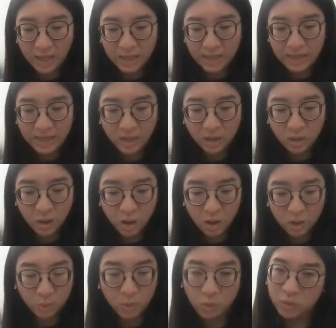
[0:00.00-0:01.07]
I
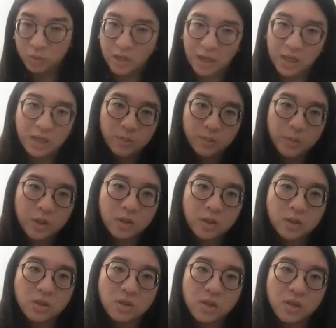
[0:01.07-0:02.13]
cannot moonlight
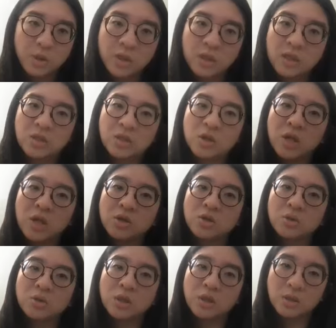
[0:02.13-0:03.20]
because I'm an
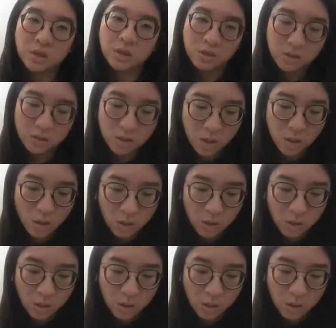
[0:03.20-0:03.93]
international dentist.